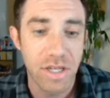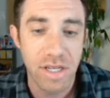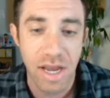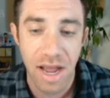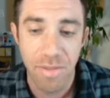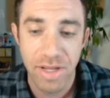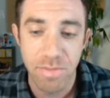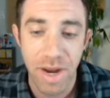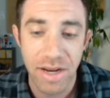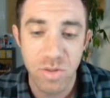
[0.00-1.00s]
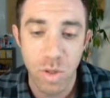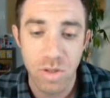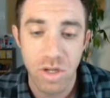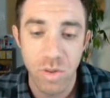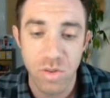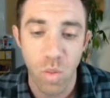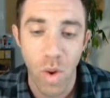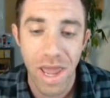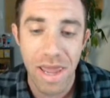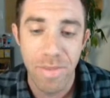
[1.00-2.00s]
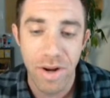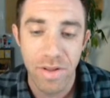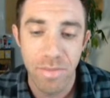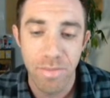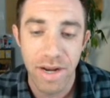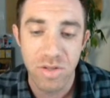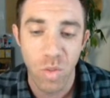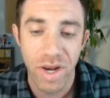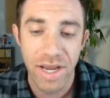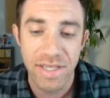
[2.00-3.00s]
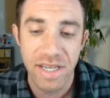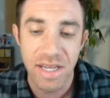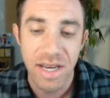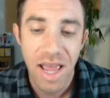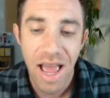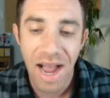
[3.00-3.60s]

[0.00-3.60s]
in the comments. -102 is way better than -119.